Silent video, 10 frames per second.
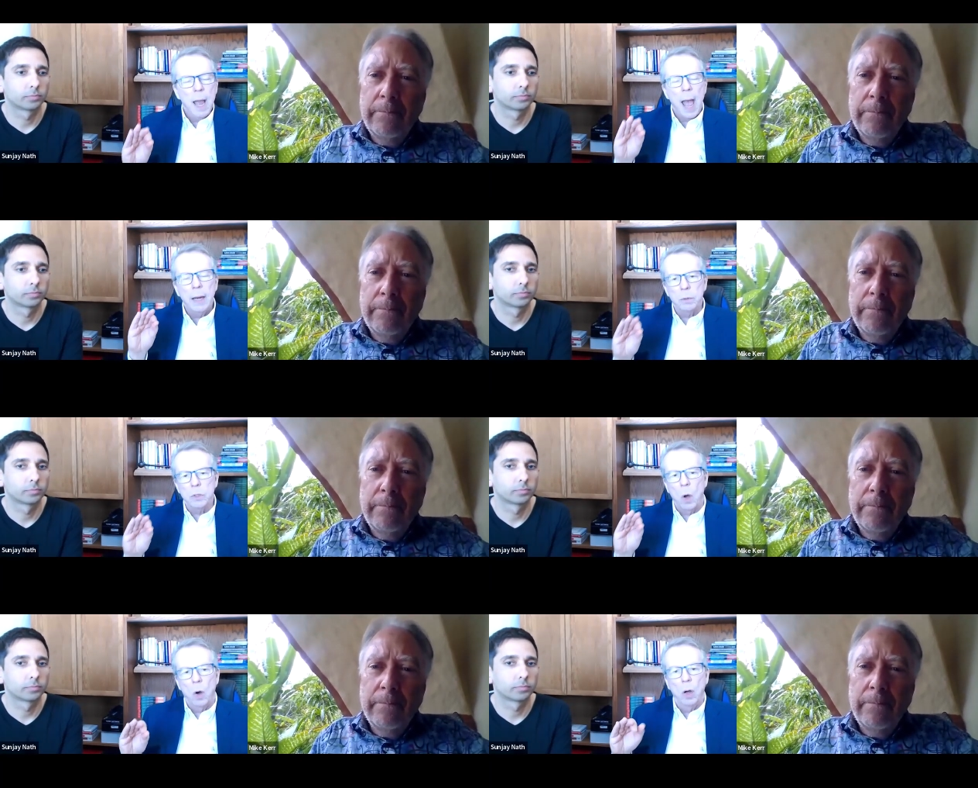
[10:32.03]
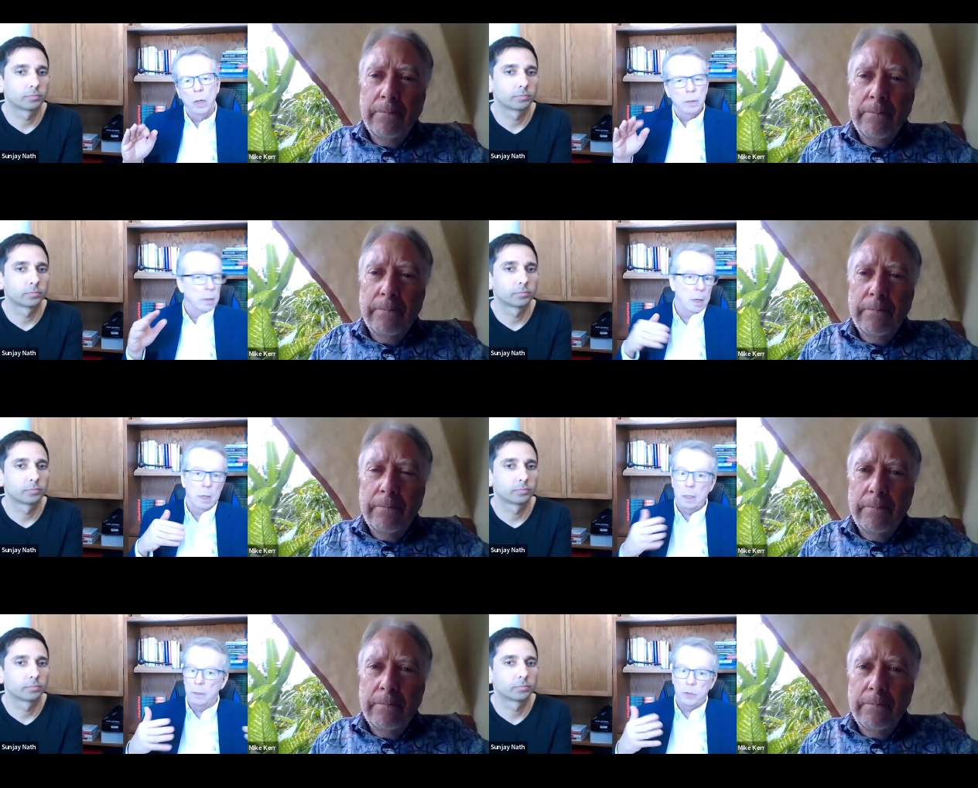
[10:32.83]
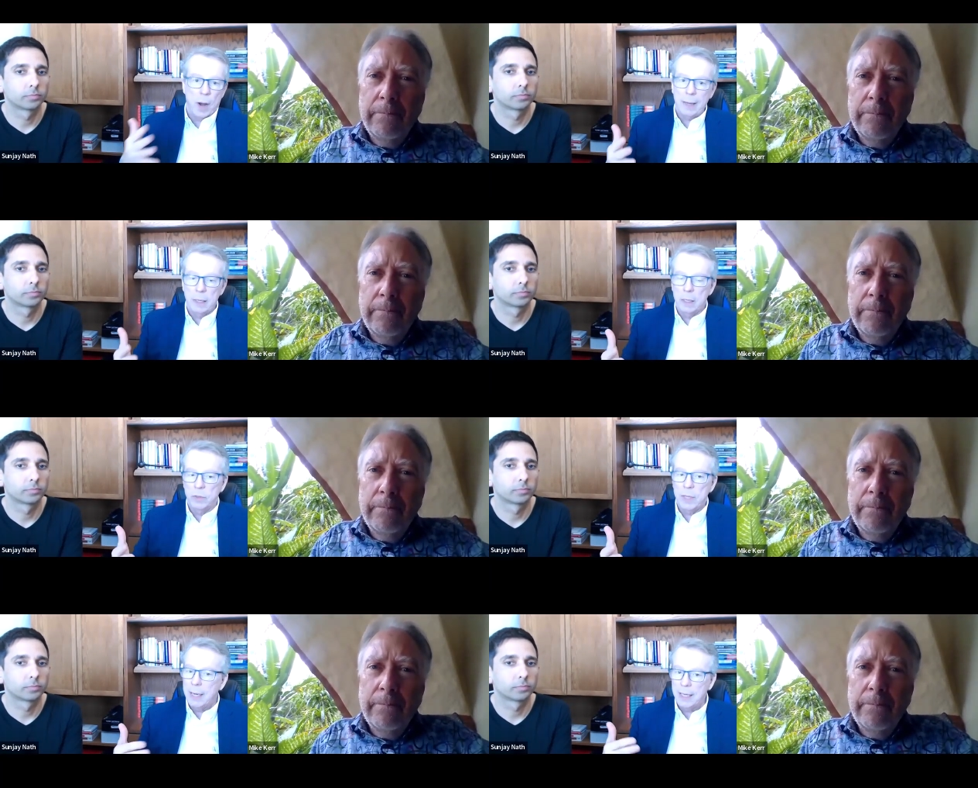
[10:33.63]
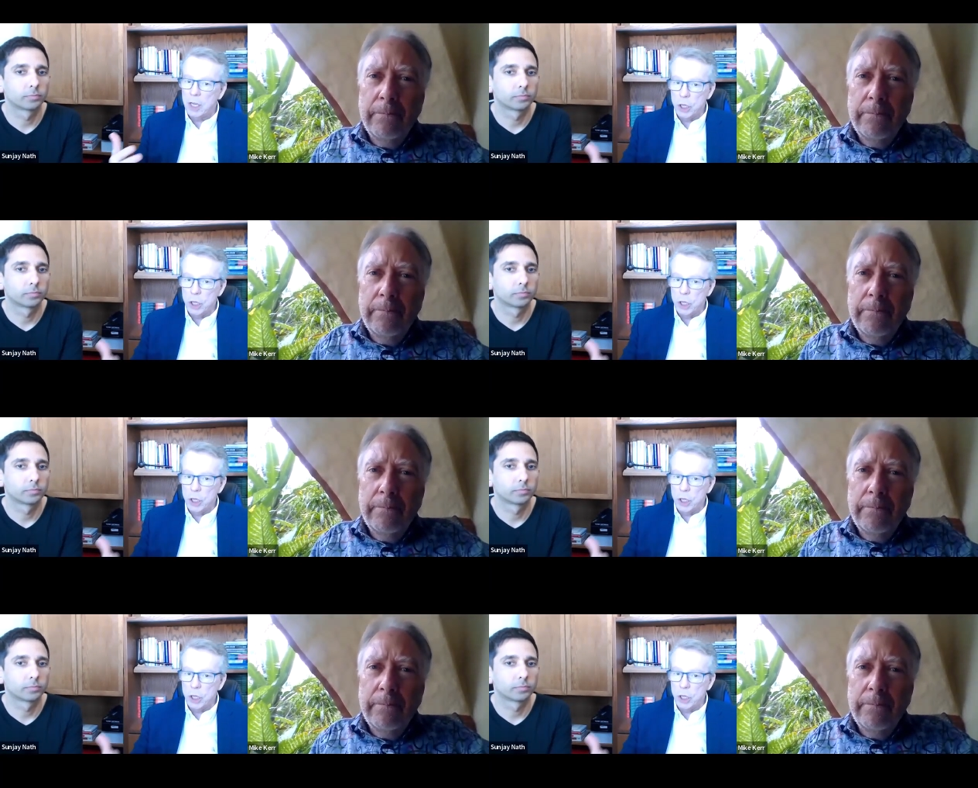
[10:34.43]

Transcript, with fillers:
Speaker 1: And it was on attracting and retaining